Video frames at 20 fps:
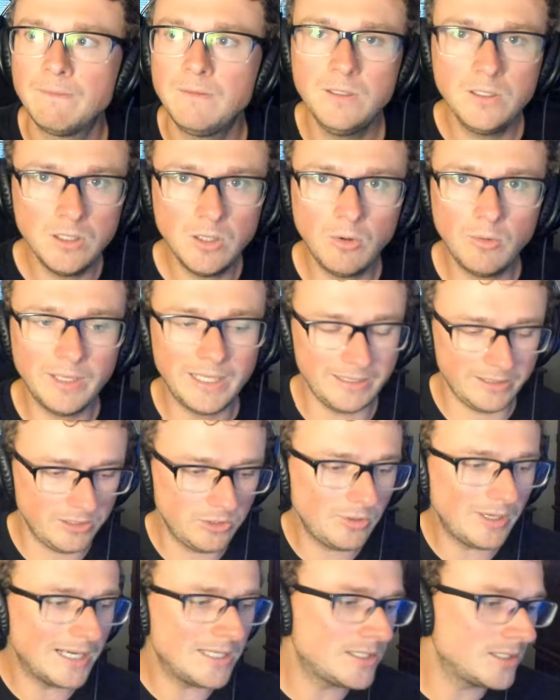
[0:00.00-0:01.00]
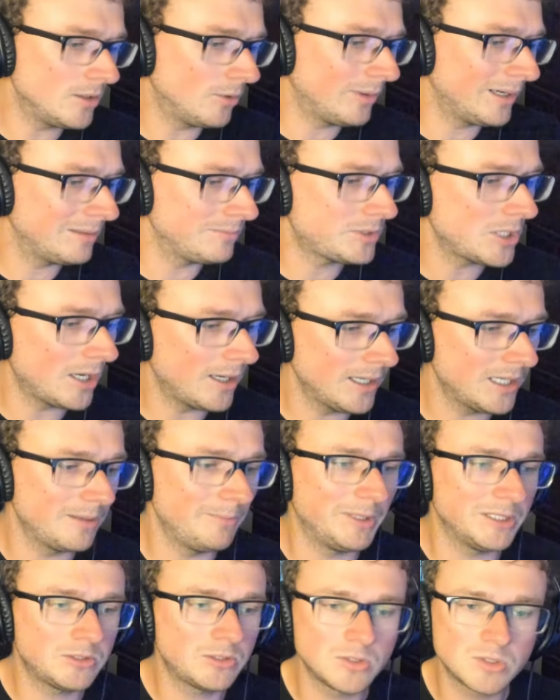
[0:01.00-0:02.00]
You know what? You guys know what I'm talking
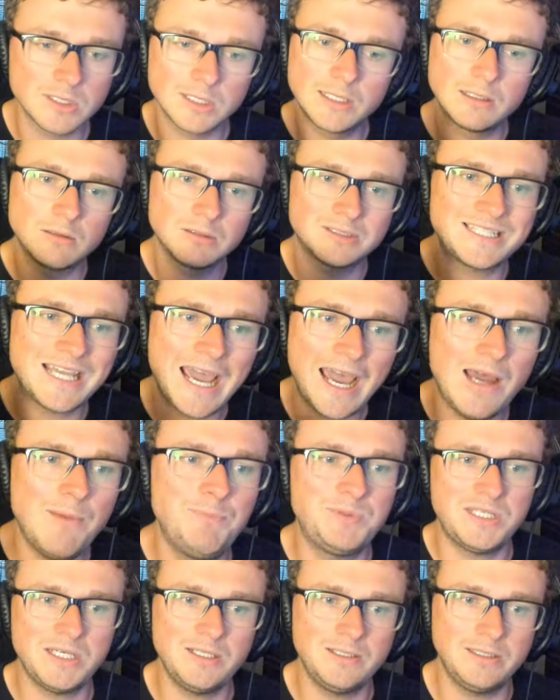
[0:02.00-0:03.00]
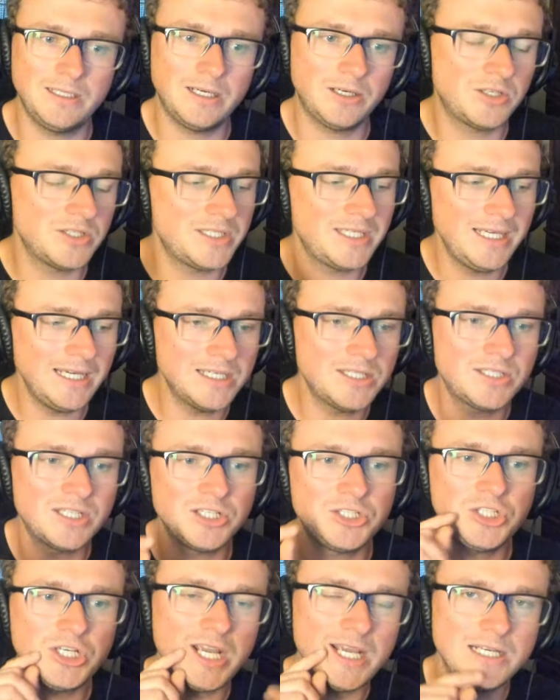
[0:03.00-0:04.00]
about. Those little taps in there, because he has to
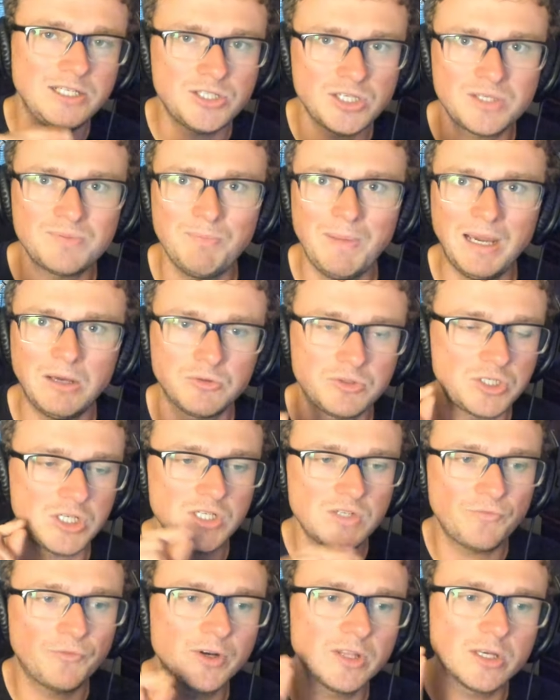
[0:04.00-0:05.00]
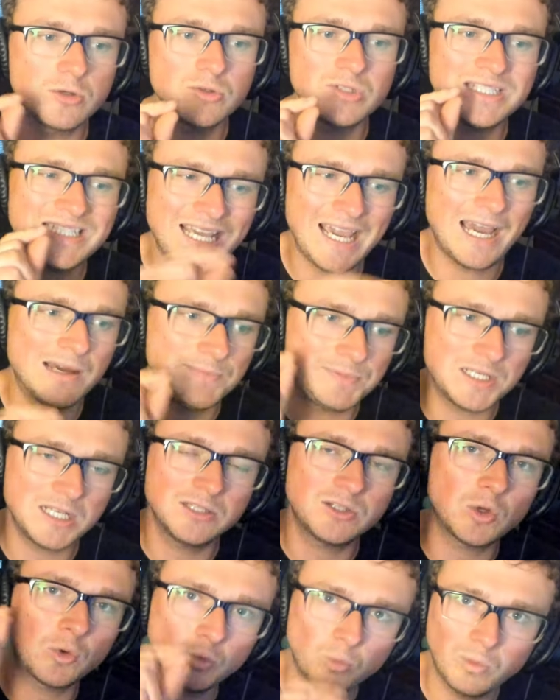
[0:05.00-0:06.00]
change his mouth just for those taps
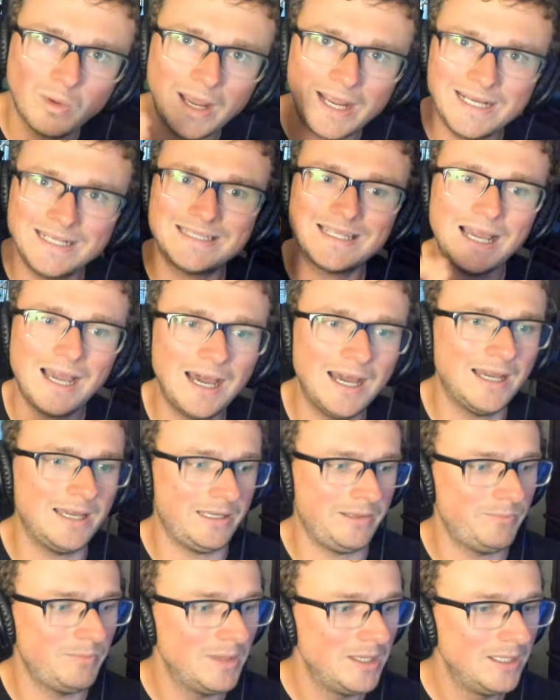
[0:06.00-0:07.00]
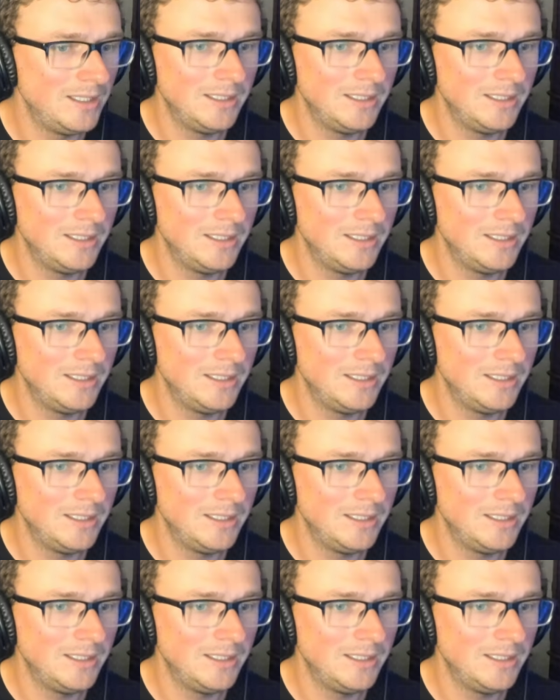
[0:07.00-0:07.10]
at the right time.